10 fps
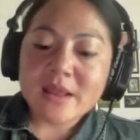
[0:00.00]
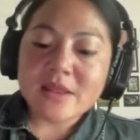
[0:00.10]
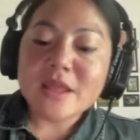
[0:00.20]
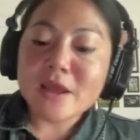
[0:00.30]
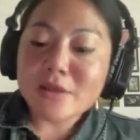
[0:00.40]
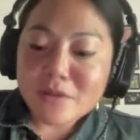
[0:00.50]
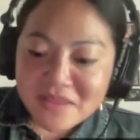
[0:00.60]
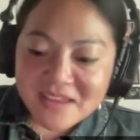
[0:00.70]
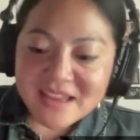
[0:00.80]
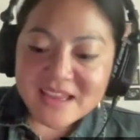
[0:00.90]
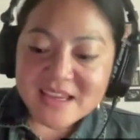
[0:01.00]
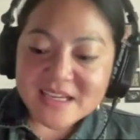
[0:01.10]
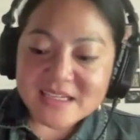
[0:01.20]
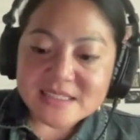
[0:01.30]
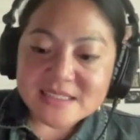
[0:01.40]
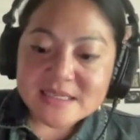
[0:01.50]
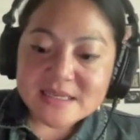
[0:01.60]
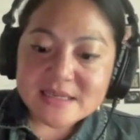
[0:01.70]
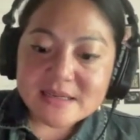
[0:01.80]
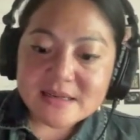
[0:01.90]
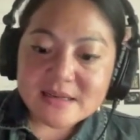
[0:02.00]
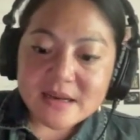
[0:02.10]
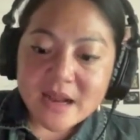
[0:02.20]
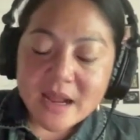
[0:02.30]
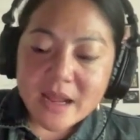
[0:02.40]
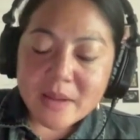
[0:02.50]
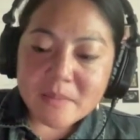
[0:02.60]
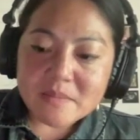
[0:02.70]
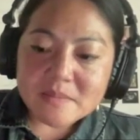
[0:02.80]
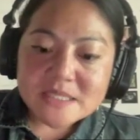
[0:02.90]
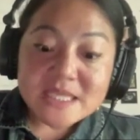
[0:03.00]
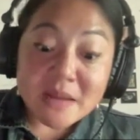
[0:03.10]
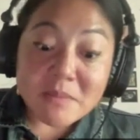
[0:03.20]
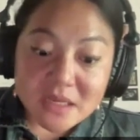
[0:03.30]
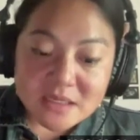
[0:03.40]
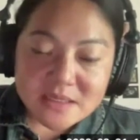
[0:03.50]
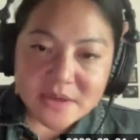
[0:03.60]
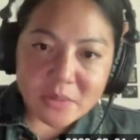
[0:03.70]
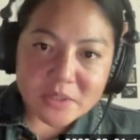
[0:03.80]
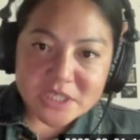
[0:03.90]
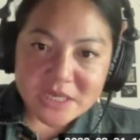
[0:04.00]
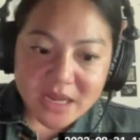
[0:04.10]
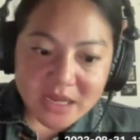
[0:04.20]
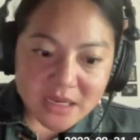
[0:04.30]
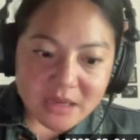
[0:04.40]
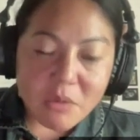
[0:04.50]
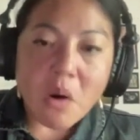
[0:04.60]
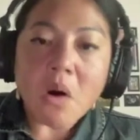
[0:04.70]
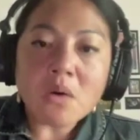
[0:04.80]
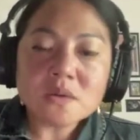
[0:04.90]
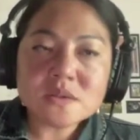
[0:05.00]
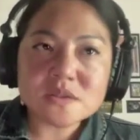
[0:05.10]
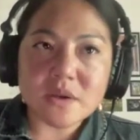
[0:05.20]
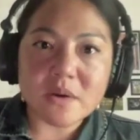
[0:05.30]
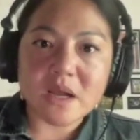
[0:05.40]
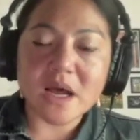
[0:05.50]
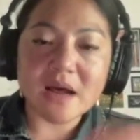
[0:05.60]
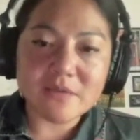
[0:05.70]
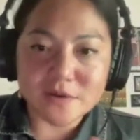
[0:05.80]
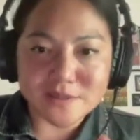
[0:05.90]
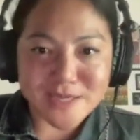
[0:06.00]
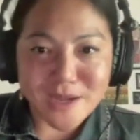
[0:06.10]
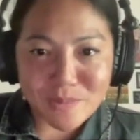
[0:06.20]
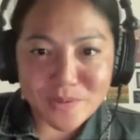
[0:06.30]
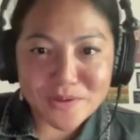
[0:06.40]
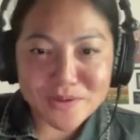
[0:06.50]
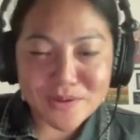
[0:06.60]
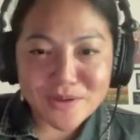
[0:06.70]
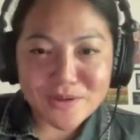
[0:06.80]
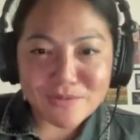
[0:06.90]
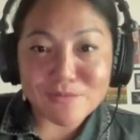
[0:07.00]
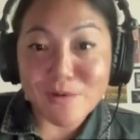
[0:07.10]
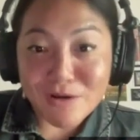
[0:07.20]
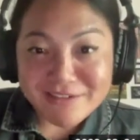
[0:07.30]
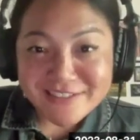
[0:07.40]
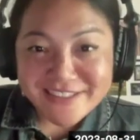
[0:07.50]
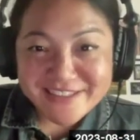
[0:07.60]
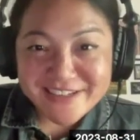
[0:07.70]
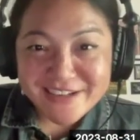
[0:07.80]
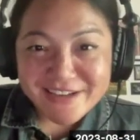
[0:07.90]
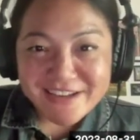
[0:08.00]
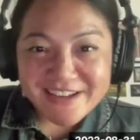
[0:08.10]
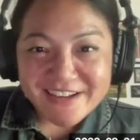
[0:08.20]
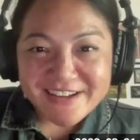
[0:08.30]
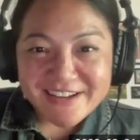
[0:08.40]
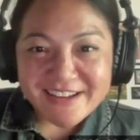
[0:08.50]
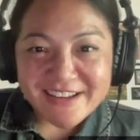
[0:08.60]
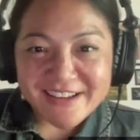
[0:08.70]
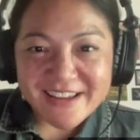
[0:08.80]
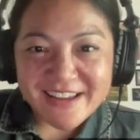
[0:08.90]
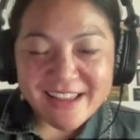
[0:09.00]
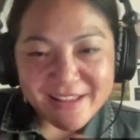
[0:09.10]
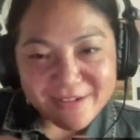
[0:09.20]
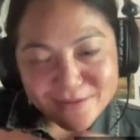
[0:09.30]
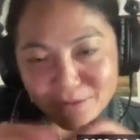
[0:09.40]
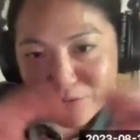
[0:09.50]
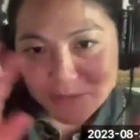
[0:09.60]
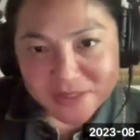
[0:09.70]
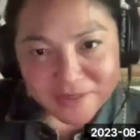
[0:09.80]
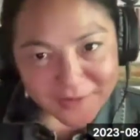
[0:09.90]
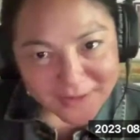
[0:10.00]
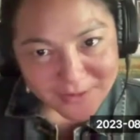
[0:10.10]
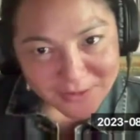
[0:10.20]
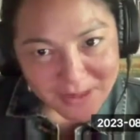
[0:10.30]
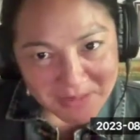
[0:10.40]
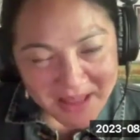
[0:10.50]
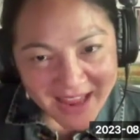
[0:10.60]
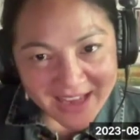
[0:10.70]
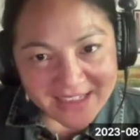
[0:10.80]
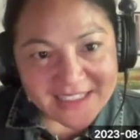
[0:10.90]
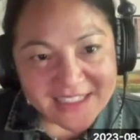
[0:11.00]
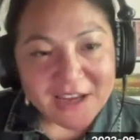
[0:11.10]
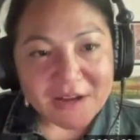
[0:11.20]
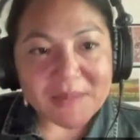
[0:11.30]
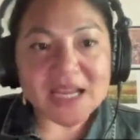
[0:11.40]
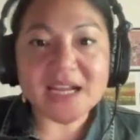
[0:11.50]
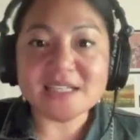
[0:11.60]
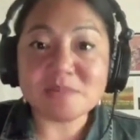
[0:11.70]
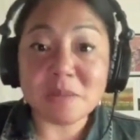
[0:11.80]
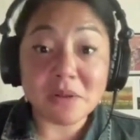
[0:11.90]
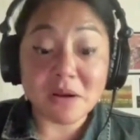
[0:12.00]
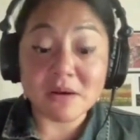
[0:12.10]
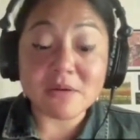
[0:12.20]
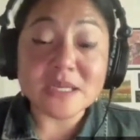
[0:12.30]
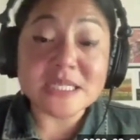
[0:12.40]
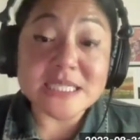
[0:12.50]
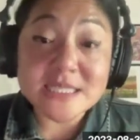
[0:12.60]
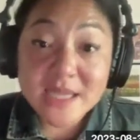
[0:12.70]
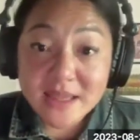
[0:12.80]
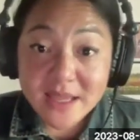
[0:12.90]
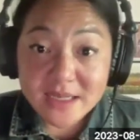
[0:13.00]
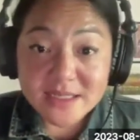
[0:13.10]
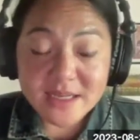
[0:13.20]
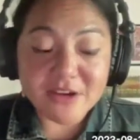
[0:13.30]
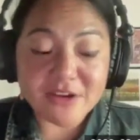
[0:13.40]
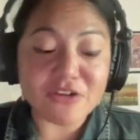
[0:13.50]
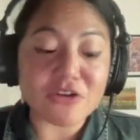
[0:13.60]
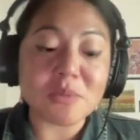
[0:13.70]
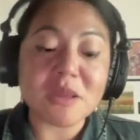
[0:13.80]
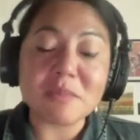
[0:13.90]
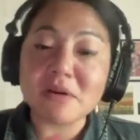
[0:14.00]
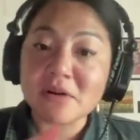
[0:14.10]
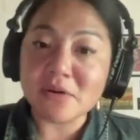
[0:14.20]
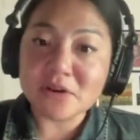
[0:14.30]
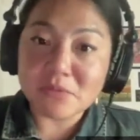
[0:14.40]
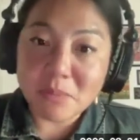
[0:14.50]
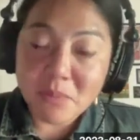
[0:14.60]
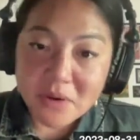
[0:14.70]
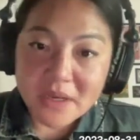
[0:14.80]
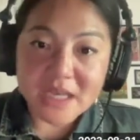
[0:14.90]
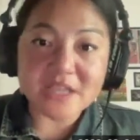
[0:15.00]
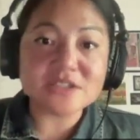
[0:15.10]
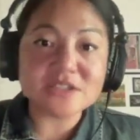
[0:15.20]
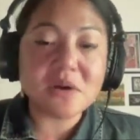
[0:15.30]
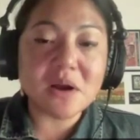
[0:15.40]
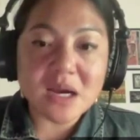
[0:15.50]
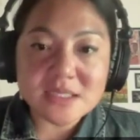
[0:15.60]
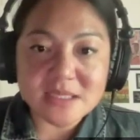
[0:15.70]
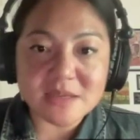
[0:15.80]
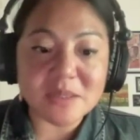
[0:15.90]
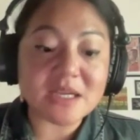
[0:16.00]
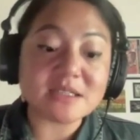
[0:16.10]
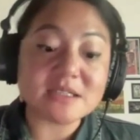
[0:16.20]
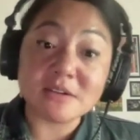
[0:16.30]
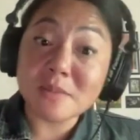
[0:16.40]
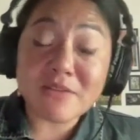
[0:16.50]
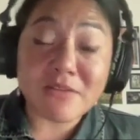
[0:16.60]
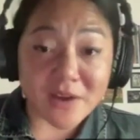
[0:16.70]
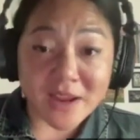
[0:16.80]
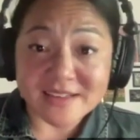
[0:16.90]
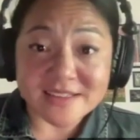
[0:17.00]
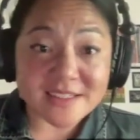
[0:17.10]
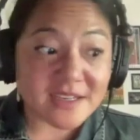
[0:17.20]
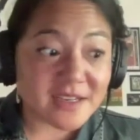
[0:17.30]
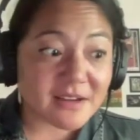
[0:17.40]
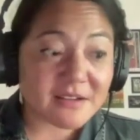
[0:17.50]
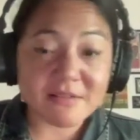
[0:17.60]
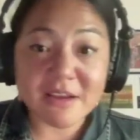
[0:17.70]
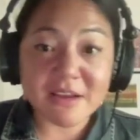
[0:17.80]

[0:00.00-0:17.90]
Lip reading: The other thing is sameness, homogeneity also covers up wrongs. And there's a whole bunch of research around that because people aren't going to see that it's an issue. People aren't going to report it. It's too costly because you're my friend, right?